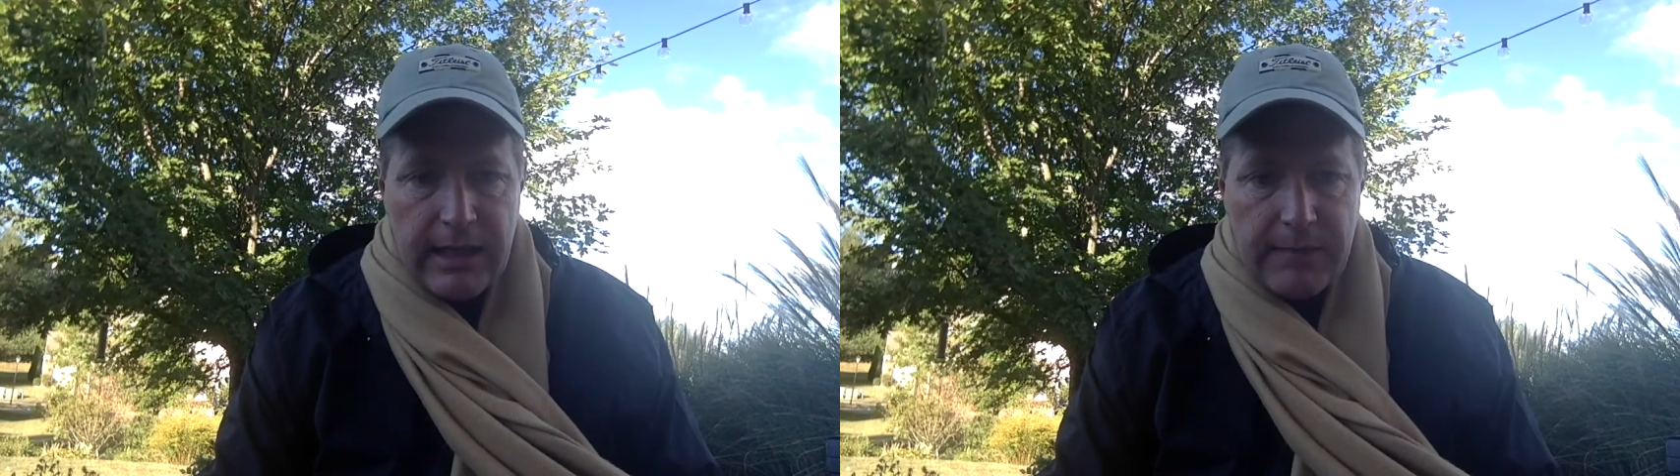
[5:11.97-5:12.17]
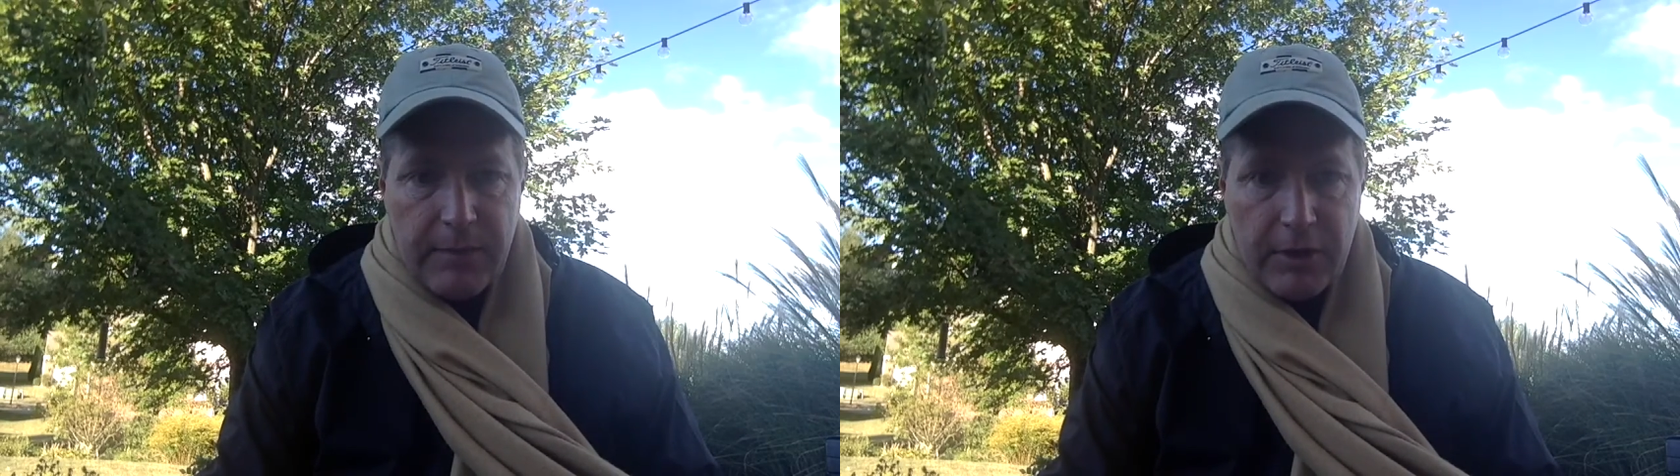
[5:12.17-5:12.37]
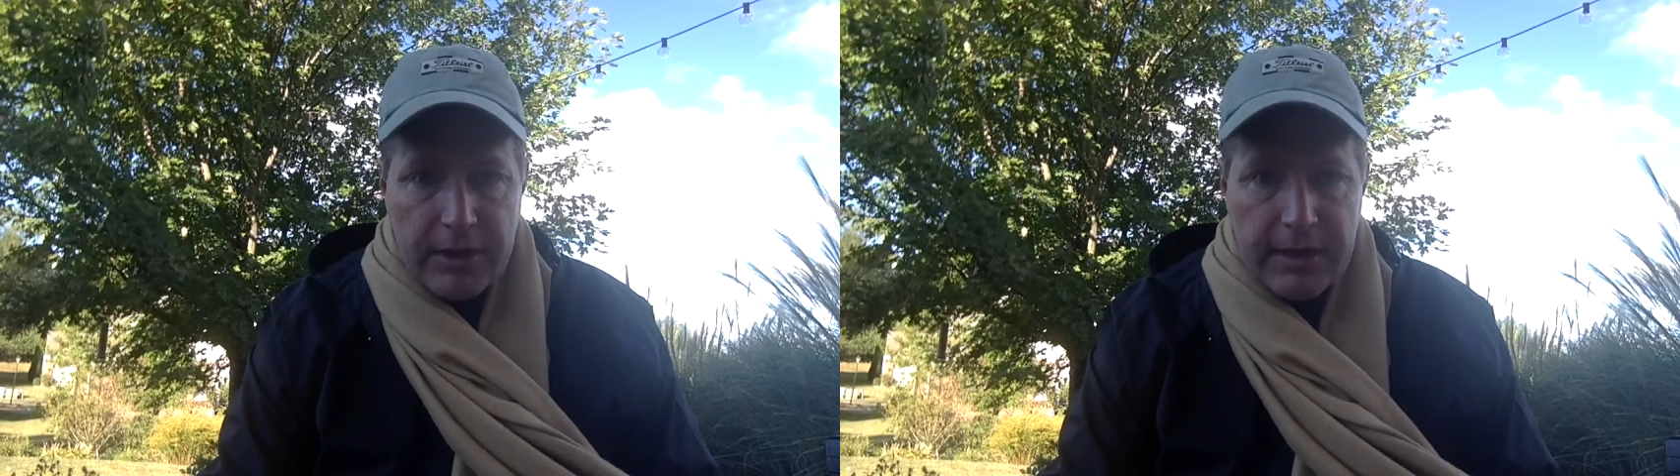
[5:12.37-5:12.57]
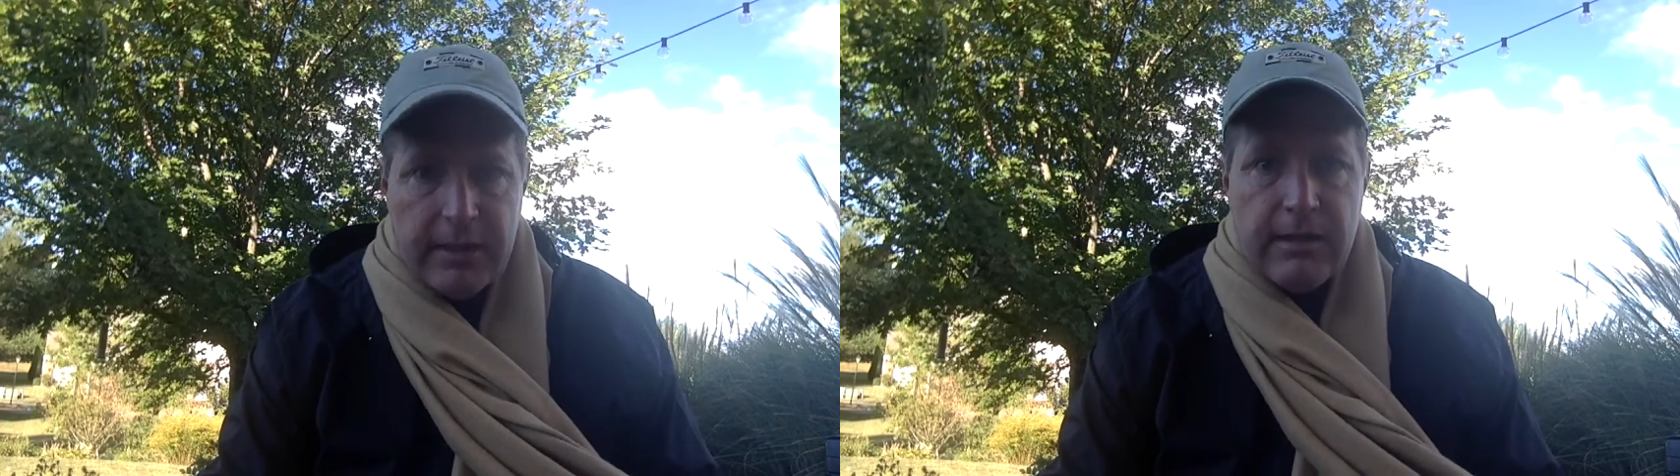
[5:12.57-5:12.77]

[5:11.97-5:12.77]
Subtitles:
a party,